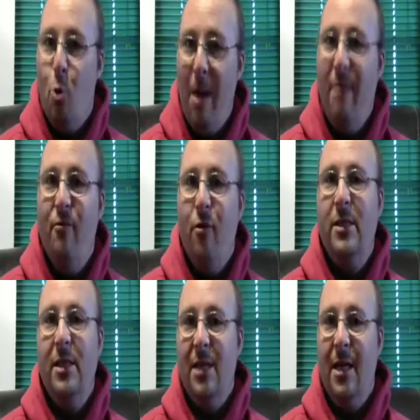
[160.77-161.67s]
great
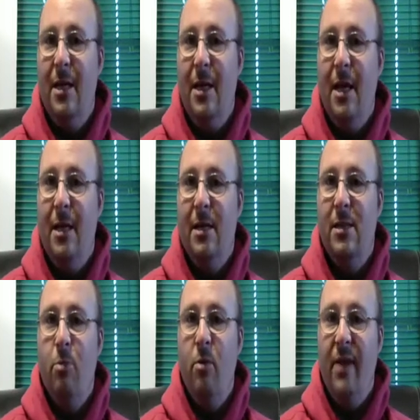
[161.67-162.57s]
voices in
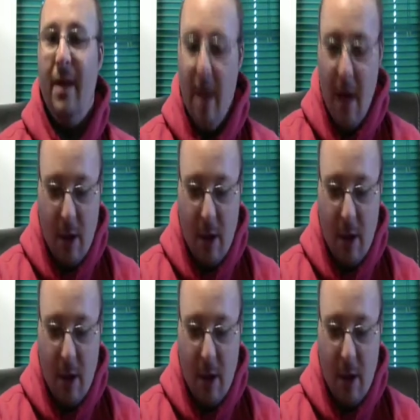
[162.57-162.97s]
this movie.